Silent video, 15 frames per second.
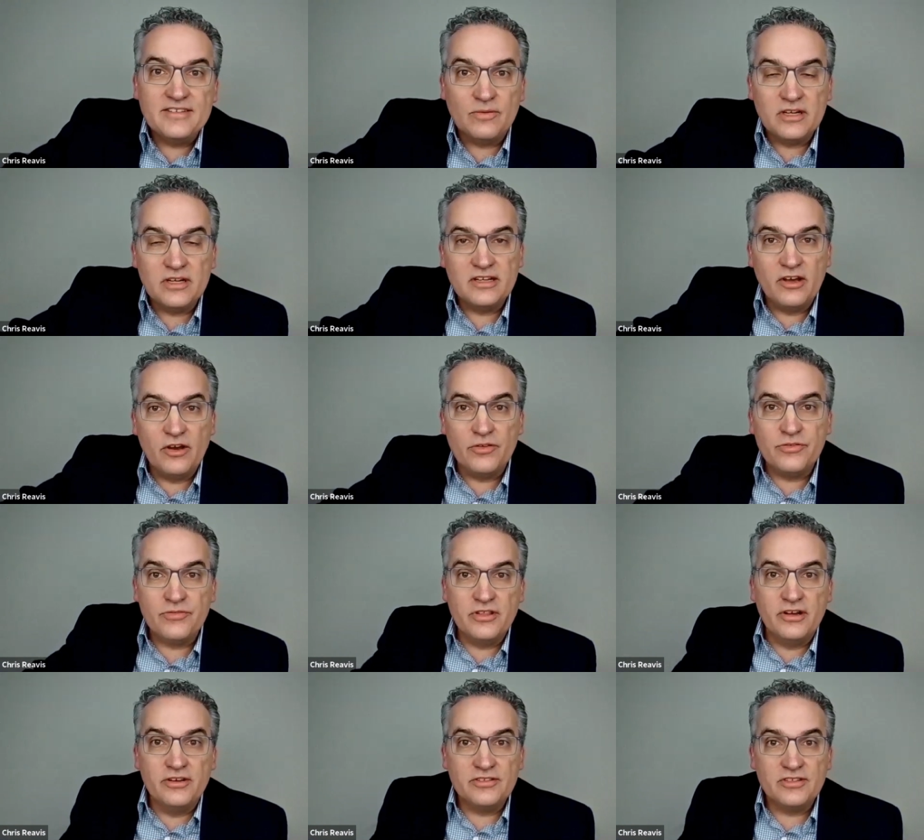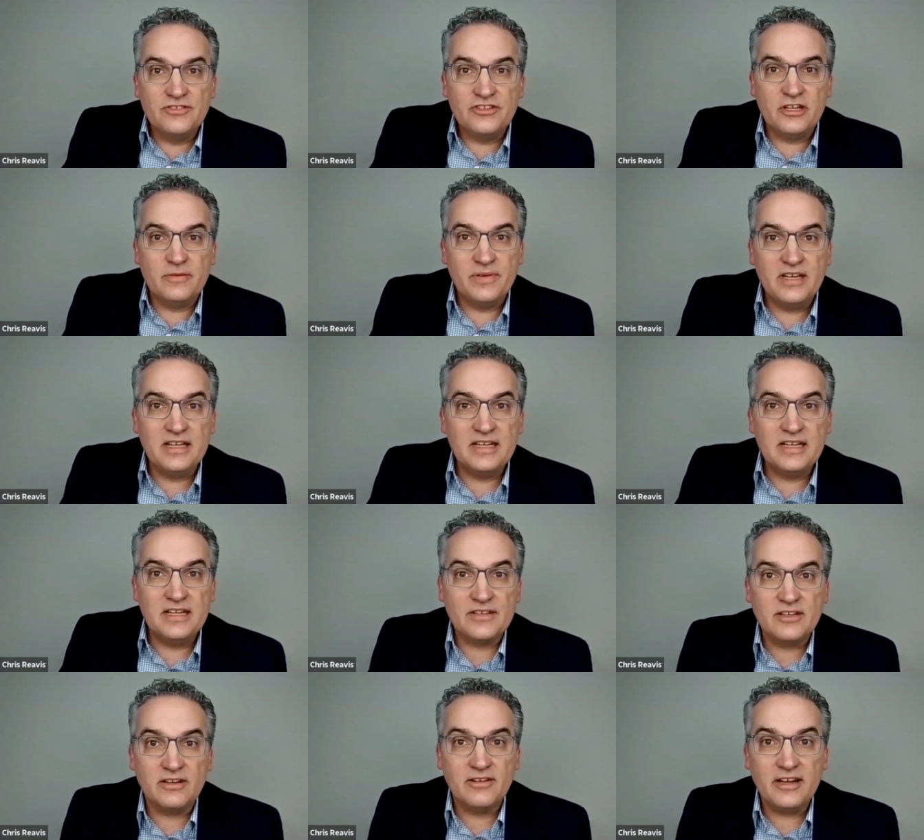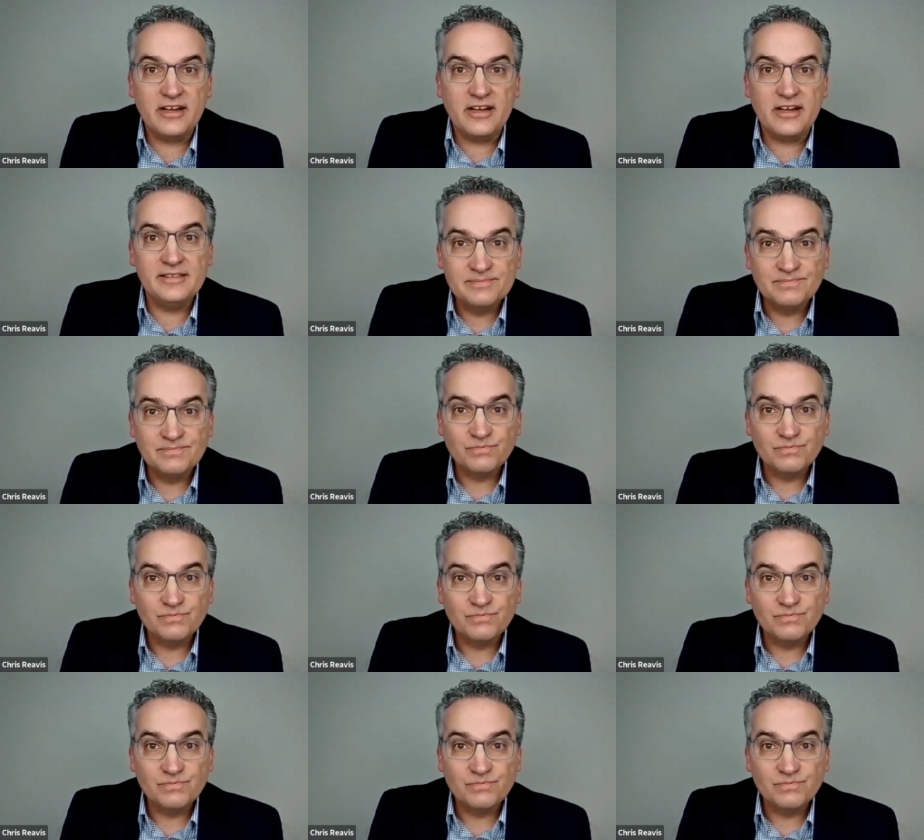I wanted to go through those and jump in, if that's all right.